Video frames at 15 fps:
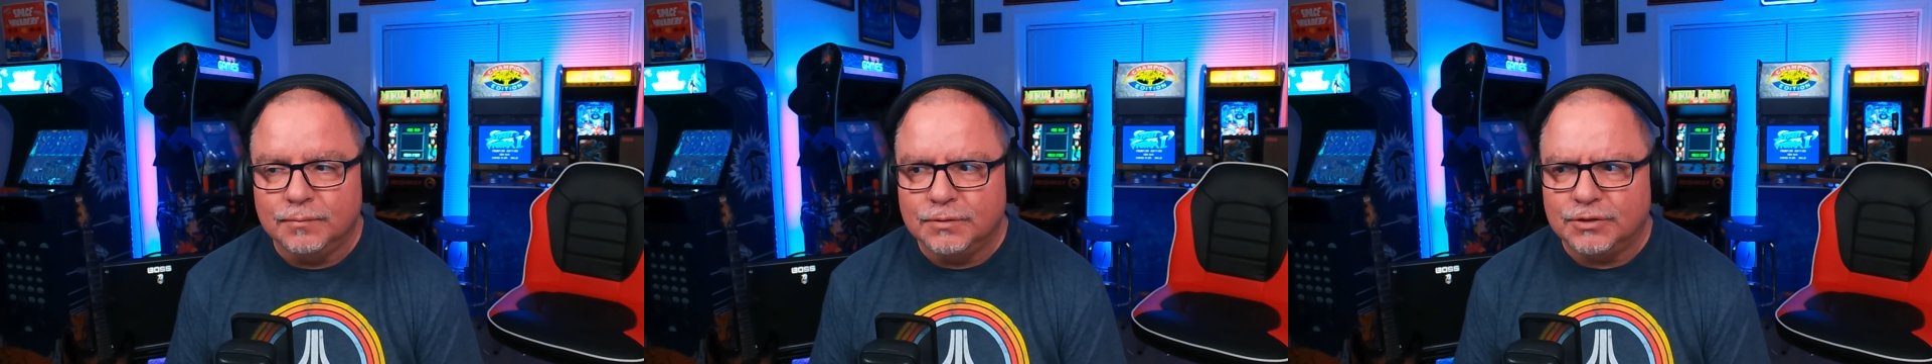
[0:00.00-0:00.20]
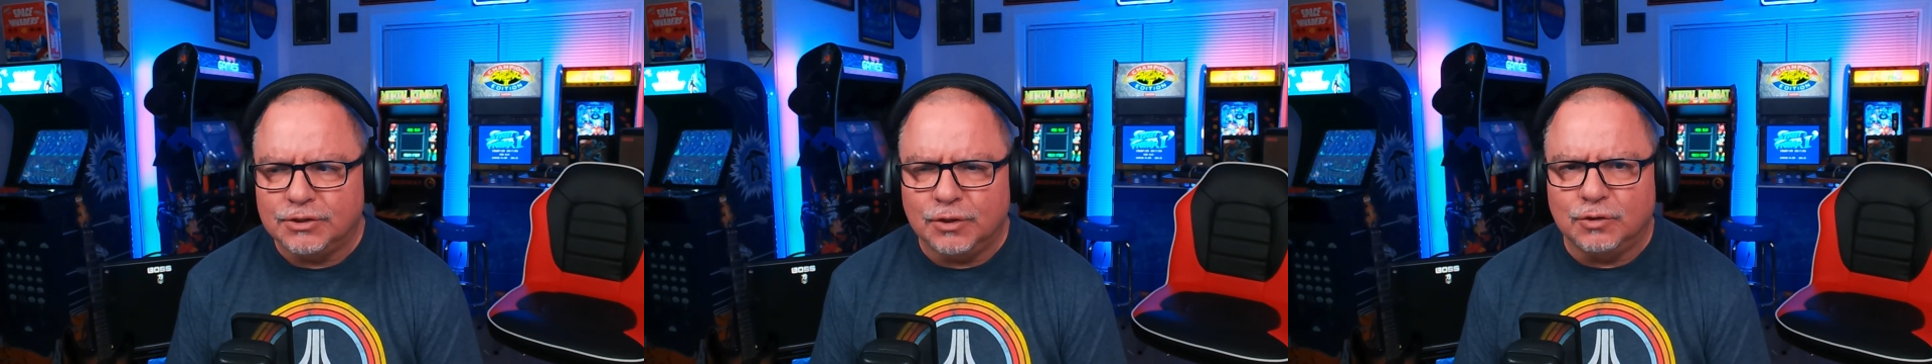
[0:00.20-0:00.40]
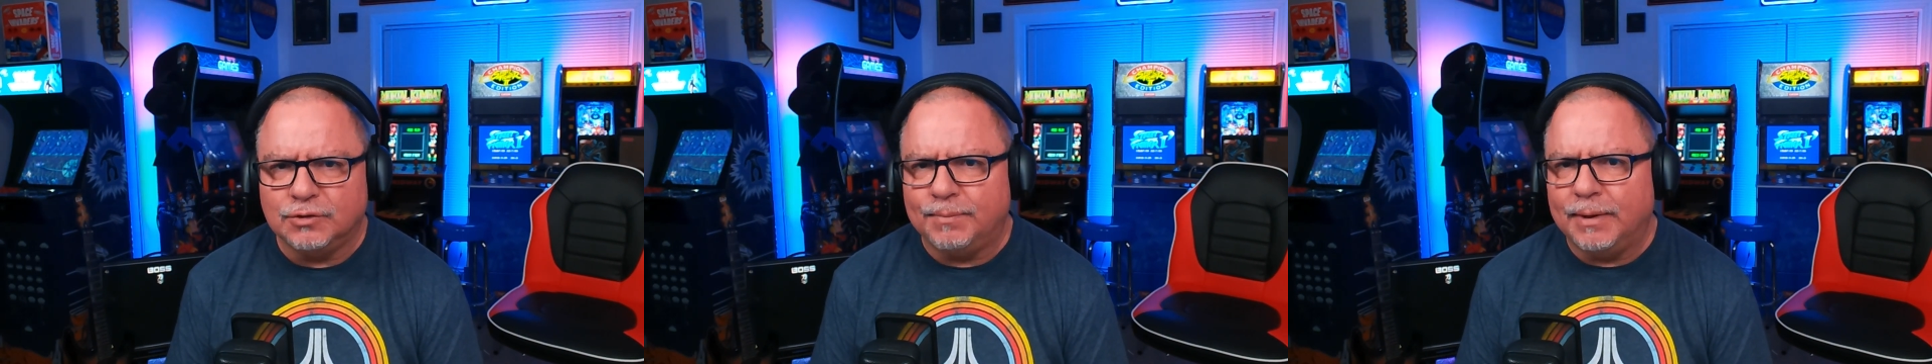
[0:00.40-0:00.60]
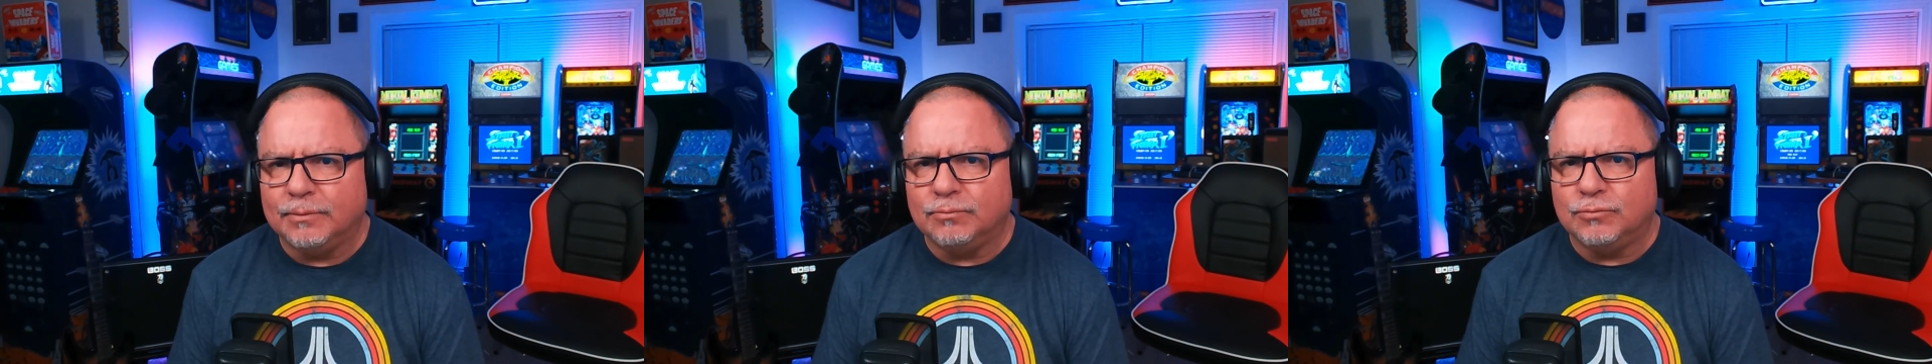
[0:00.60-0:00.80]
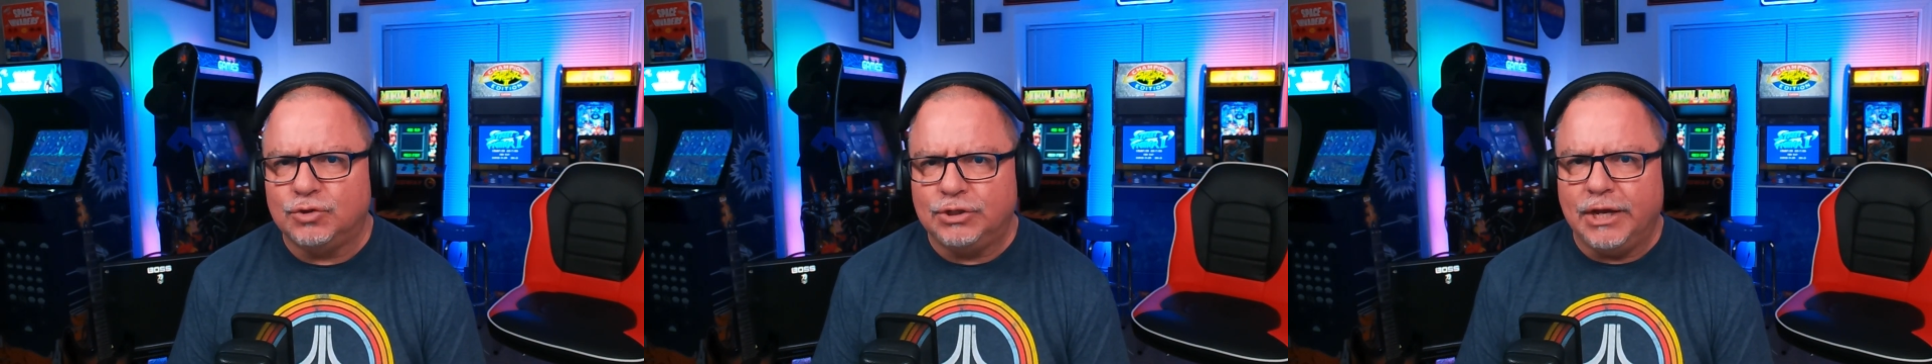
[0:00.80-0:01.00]
So it was
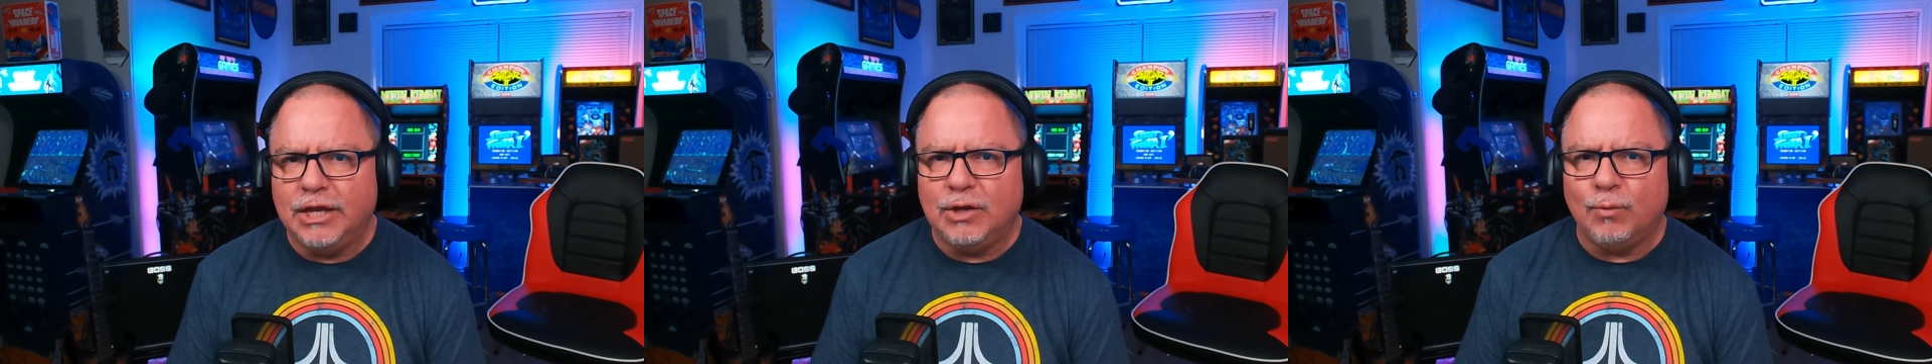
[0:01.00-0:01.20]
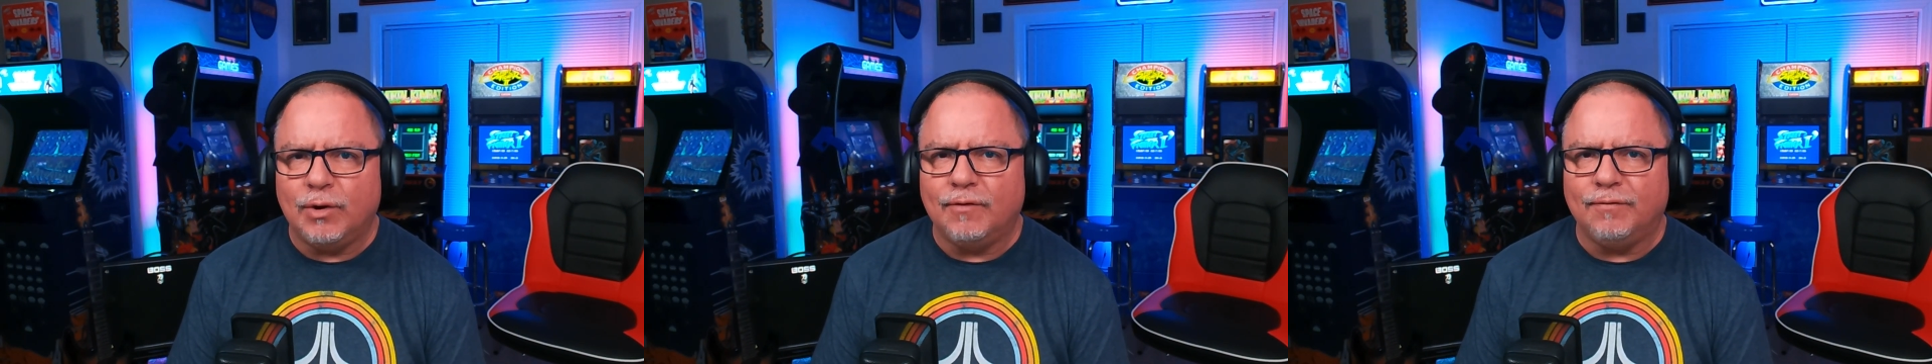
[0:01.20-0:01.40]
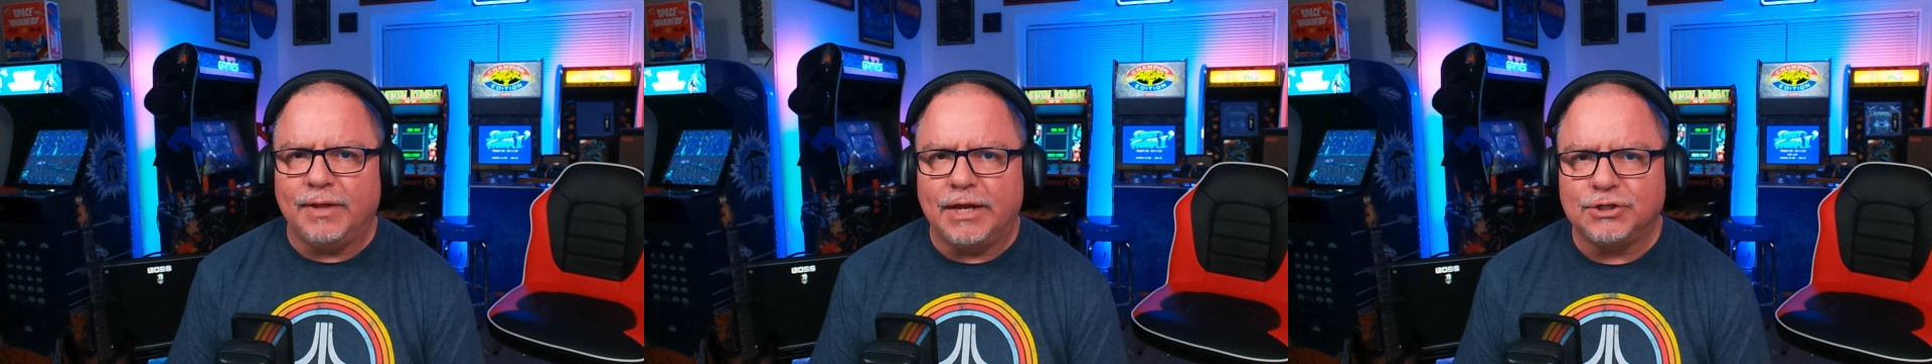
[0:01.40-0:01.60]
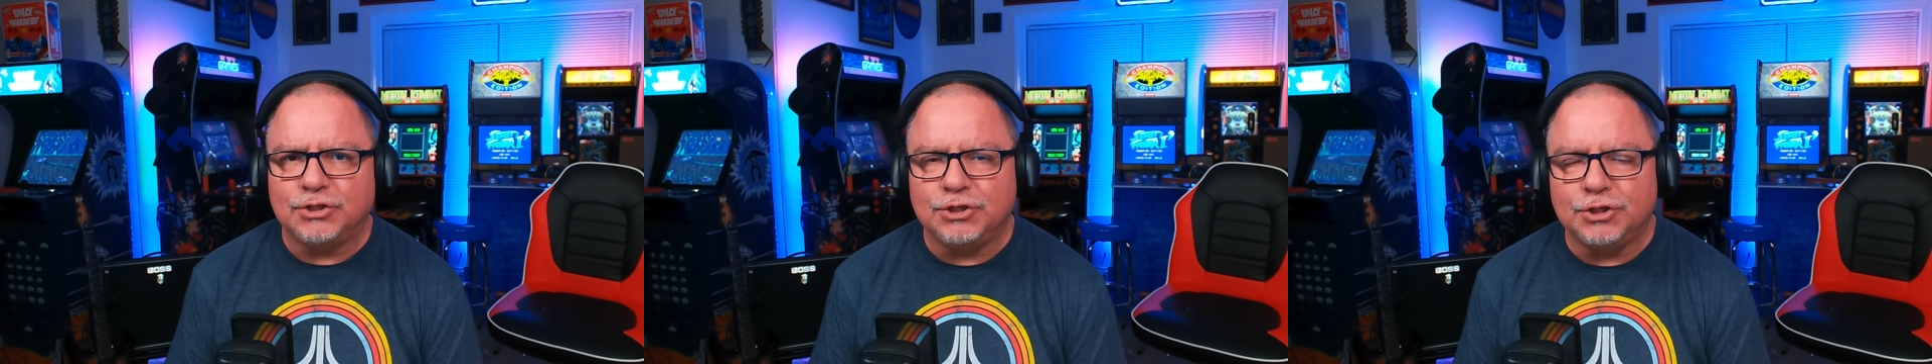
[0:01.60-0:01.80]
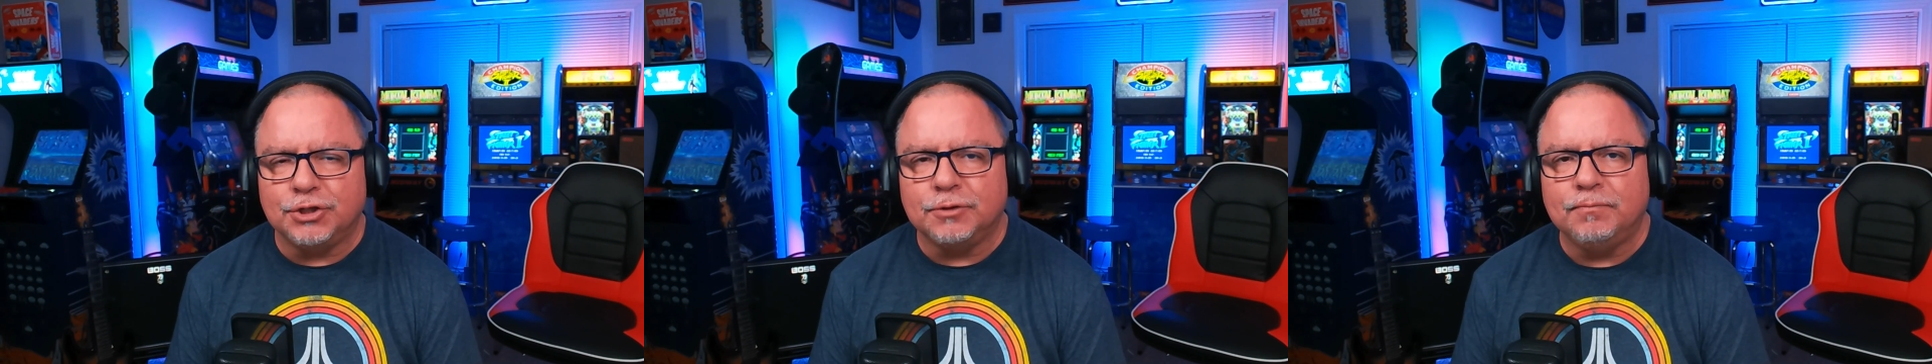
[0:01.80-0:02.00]
about January of
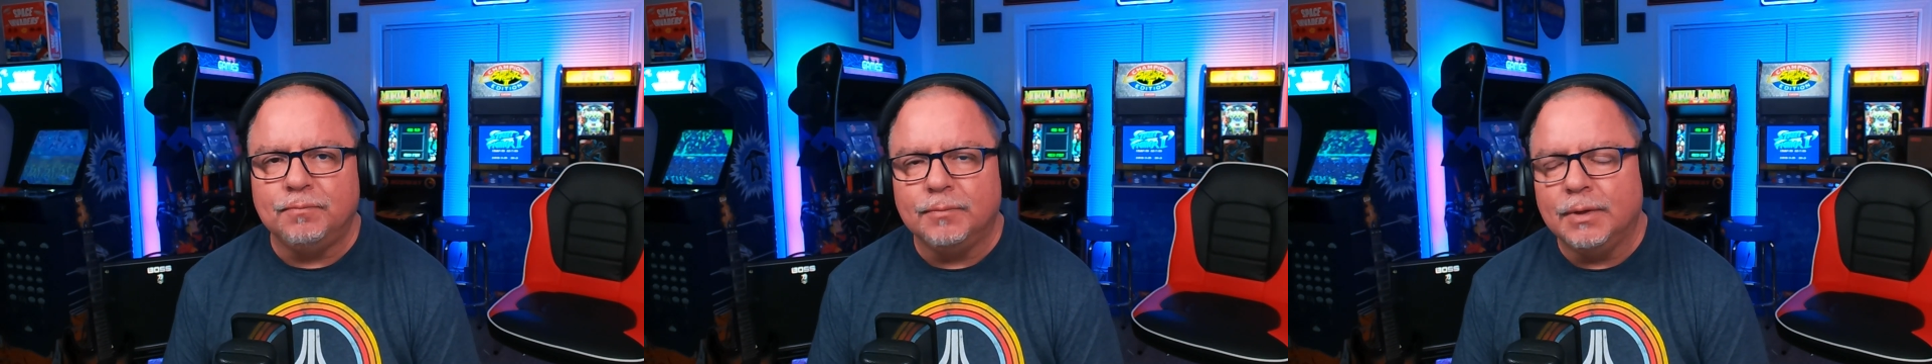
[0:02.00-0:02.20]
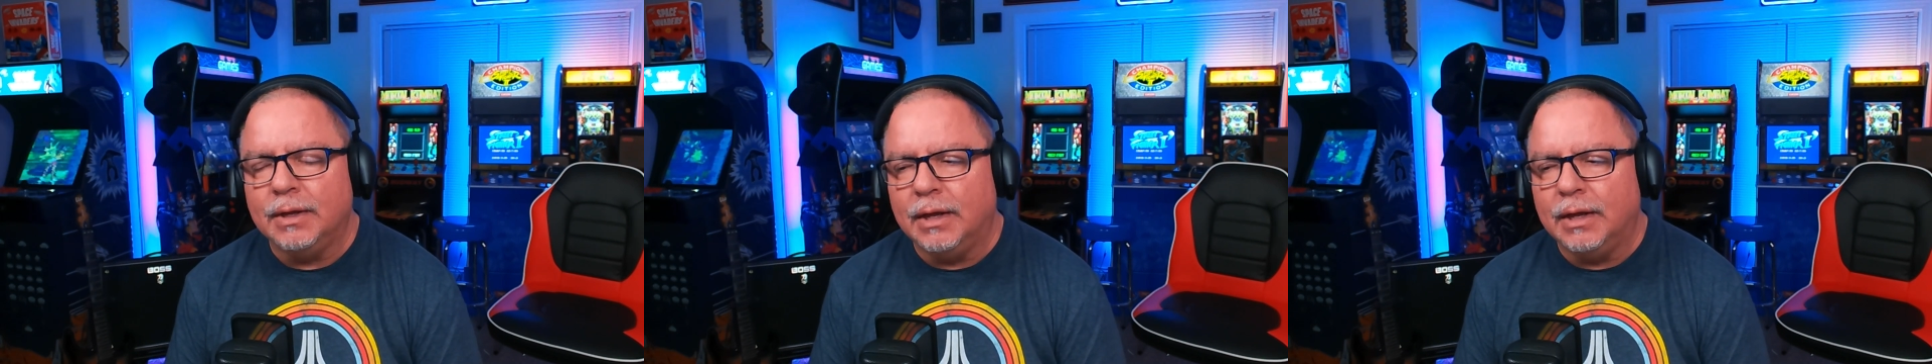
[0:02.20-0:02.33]
last year.